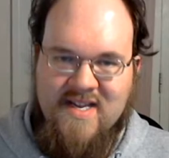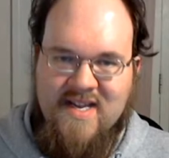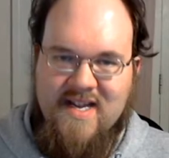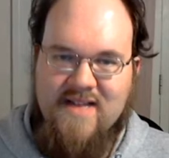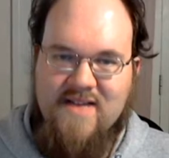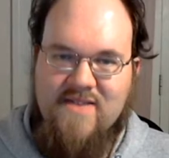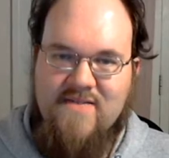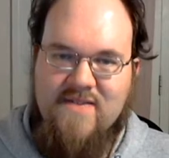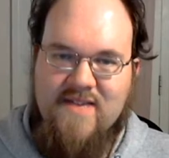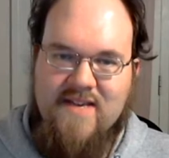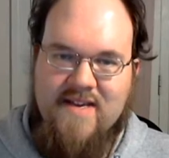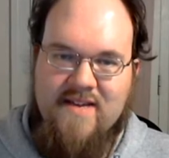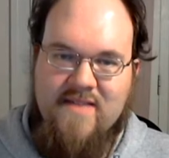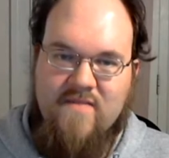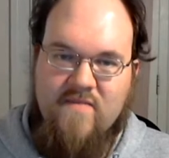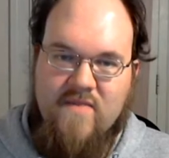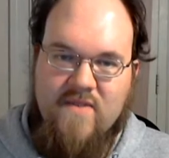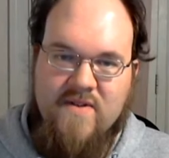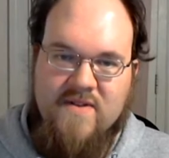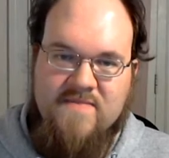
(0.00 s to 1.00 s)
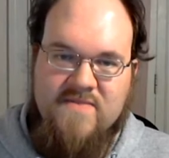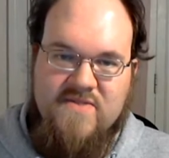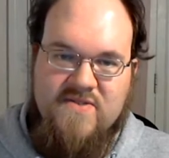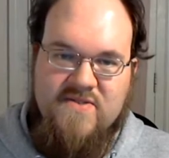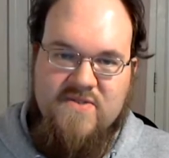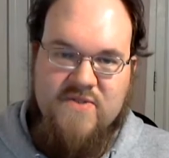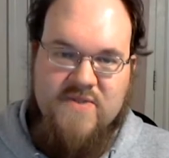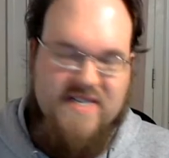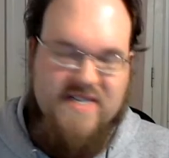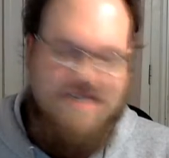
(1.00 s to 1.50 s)
Hello again and welcome to
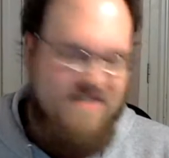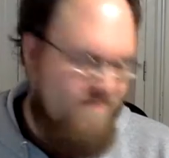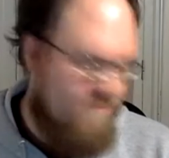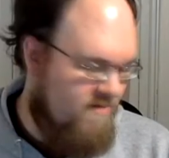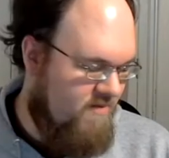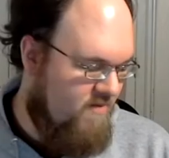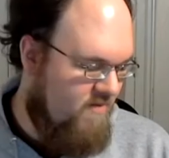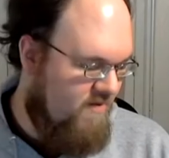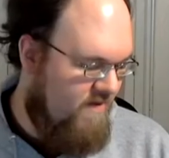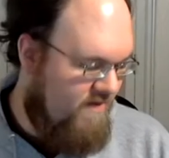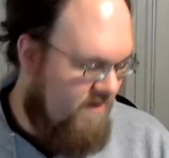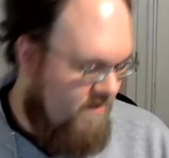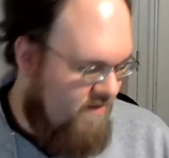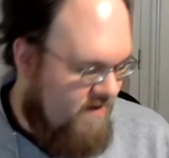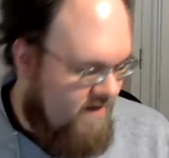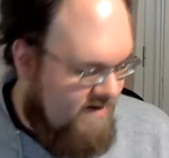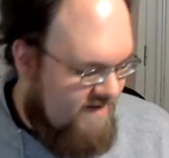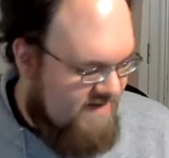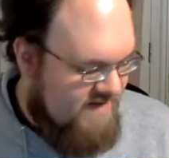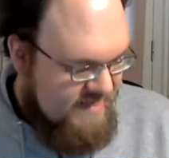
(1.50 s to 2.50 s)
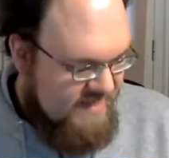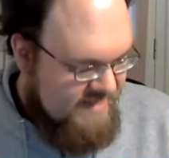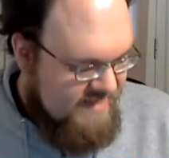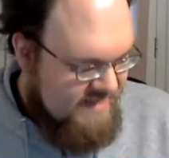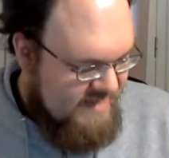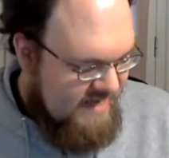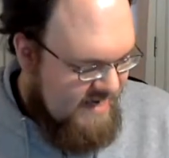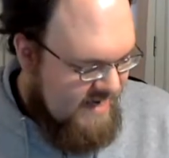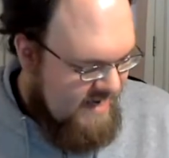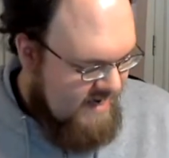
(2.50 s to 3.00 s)
Transformer Review Offs.
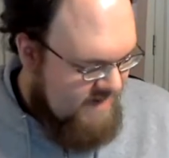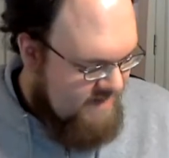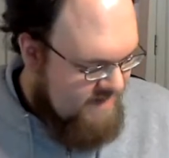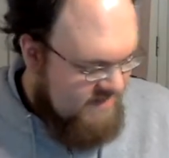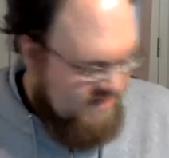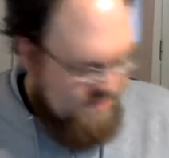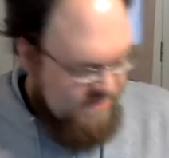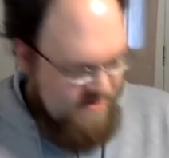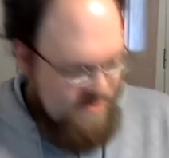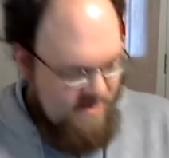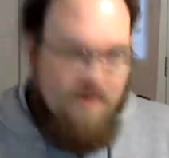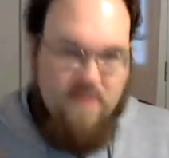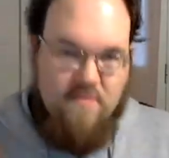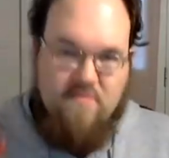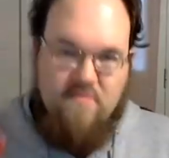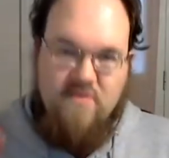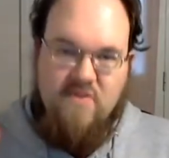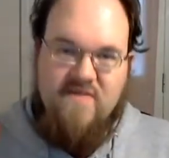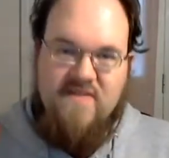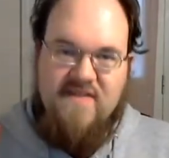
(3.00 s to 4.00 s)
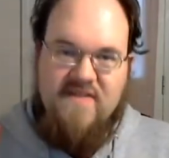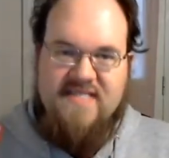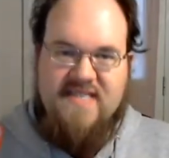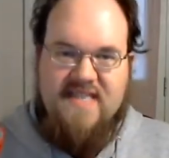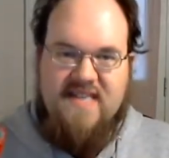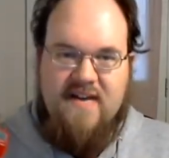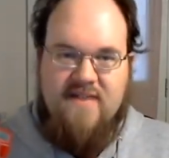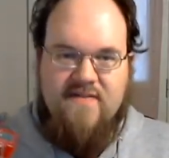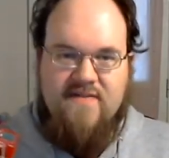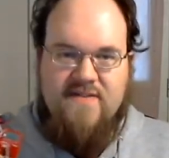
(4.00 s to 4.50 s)
Today I'm doing Movie
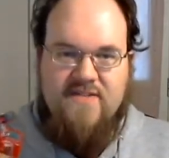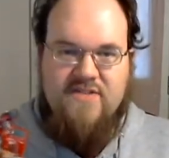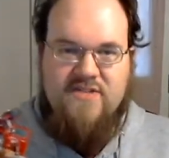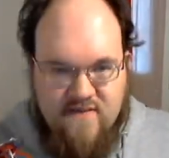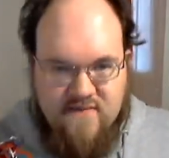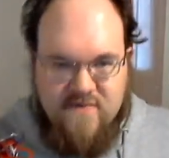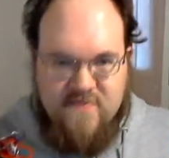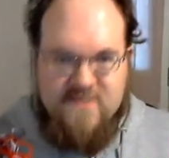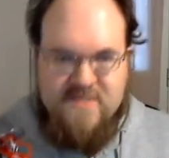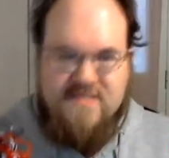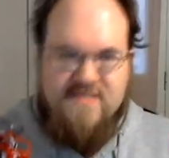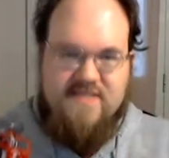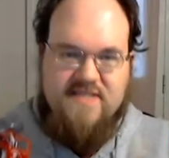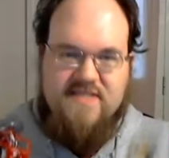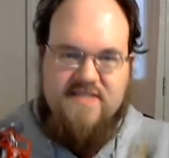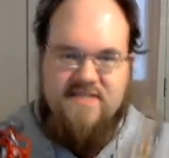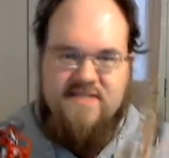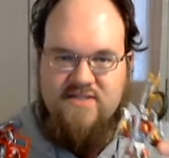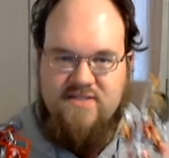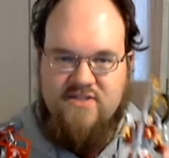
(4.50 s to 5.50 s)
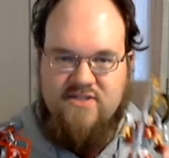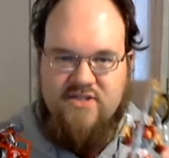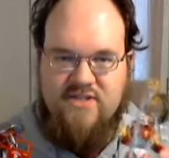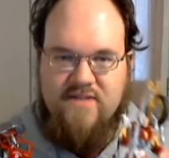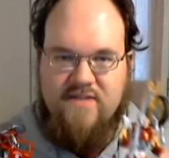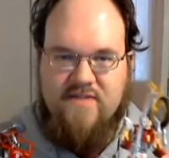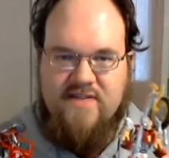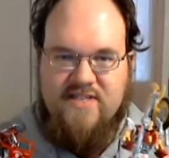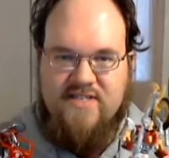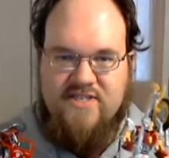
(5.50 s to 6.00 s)
Salvage versus
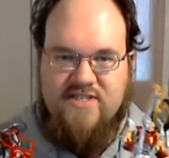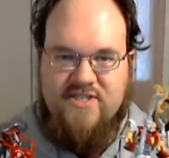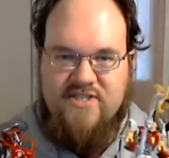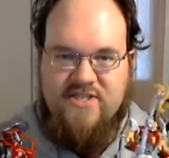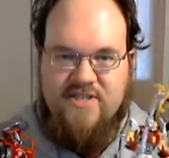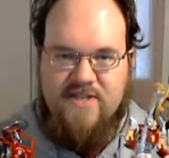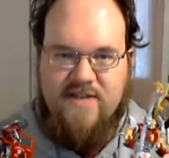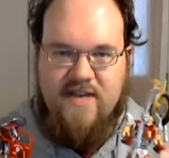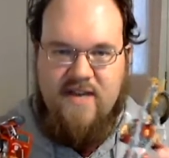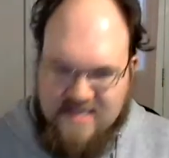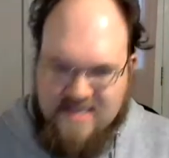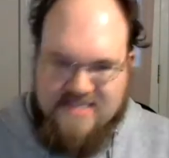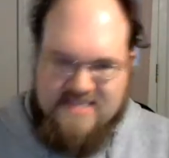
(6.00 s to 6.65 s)
Generations Junkheap.